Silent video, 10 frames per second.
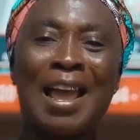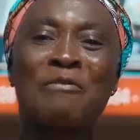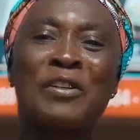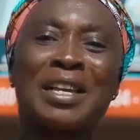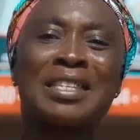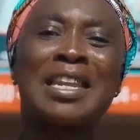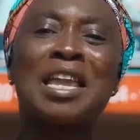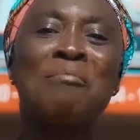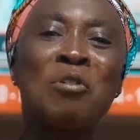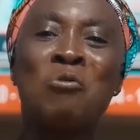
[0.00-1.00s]
First na
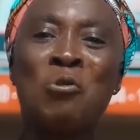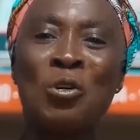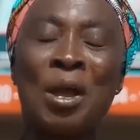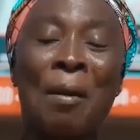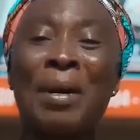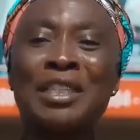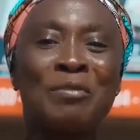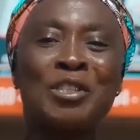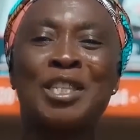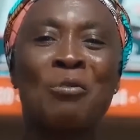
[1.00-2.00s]
yemi hu, but
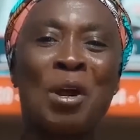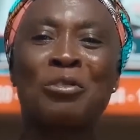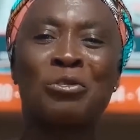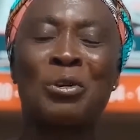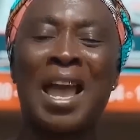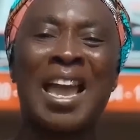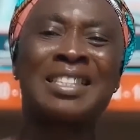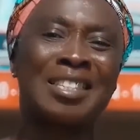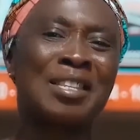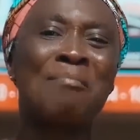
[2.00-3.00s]
me si kwanswa. It
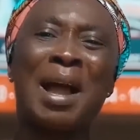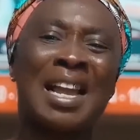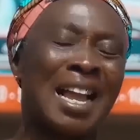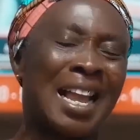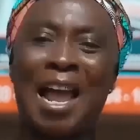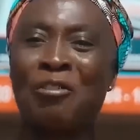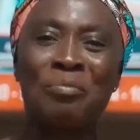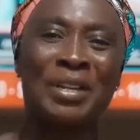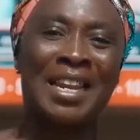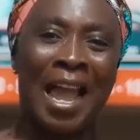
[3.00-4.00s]
is some makaka no
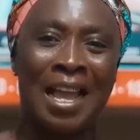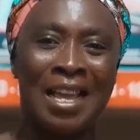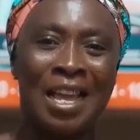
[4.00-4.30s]
bida.